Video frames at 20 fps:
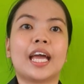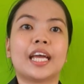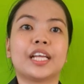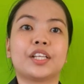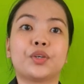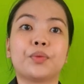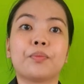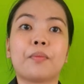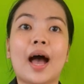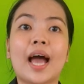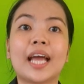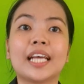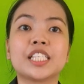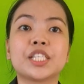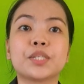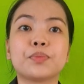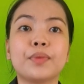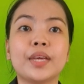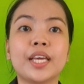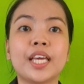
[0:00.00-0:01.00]
It
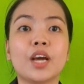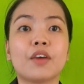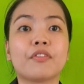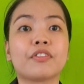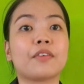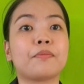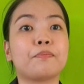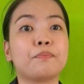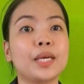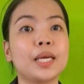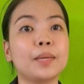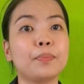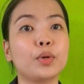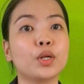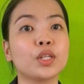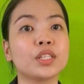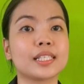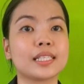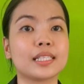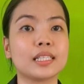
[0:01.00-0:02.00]
reminds me of the
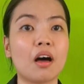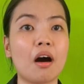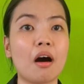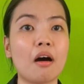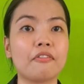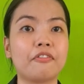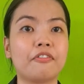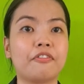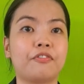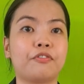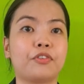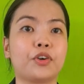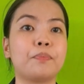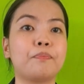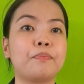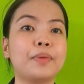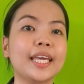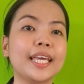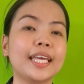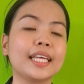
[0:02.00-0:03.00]
people's love for
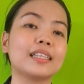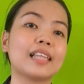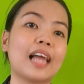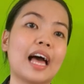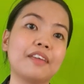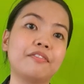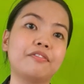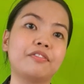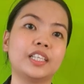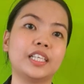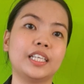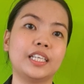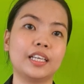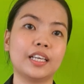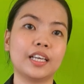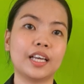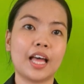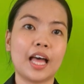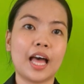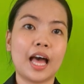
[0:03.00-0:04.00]
being lively,
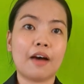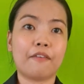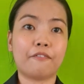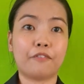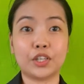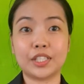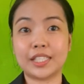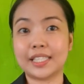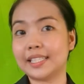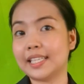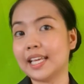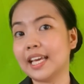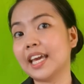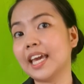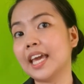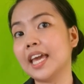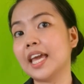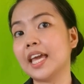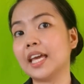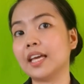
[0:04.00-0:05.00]
for
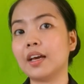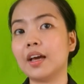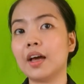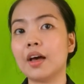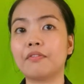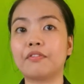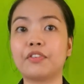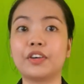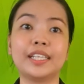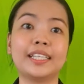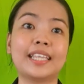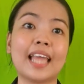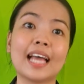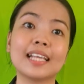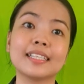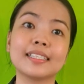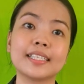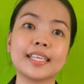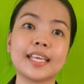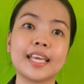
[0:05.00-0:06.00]
singing, for
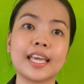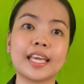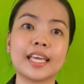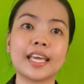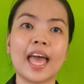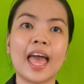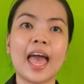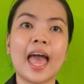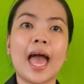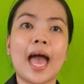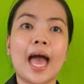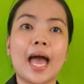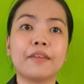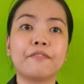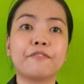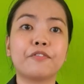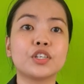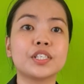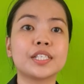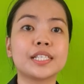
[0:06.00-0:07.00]
dancing, and
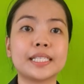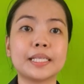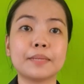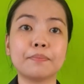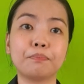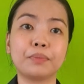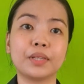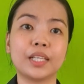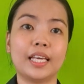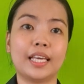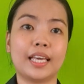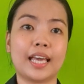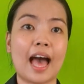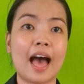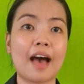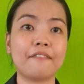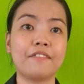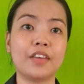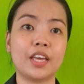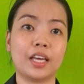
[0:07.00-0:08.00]
for simply
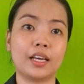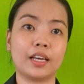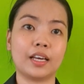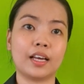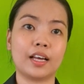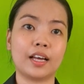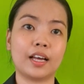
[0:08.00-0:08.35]
having